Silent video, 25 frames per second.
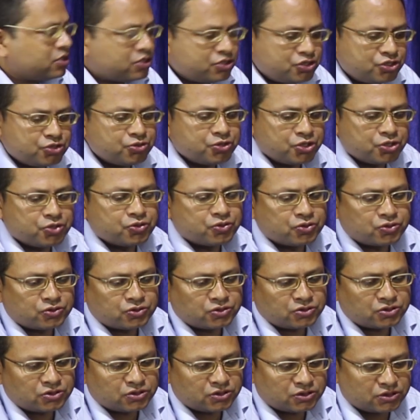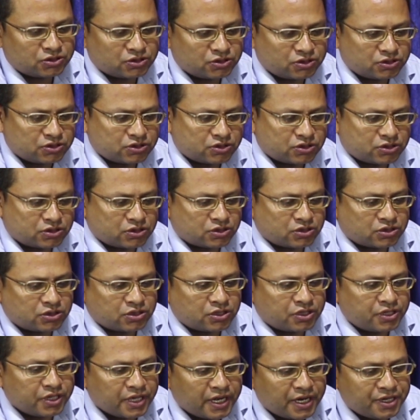to you
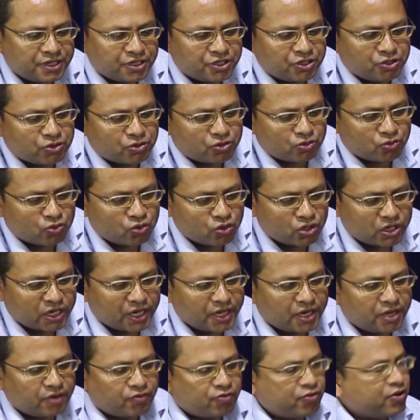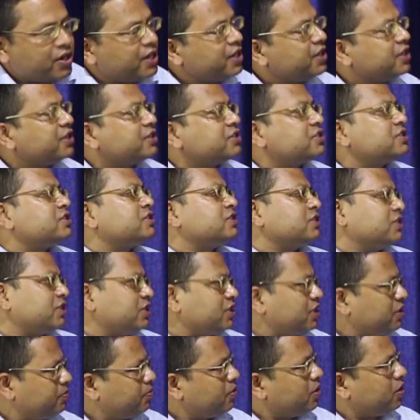regarding your work and findings in
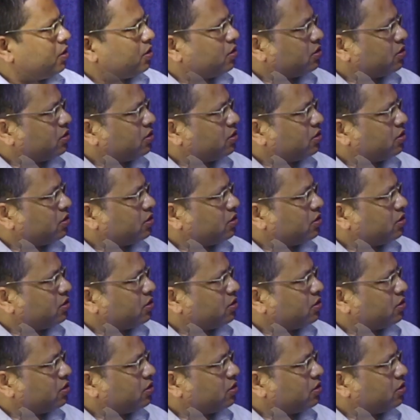Nepal?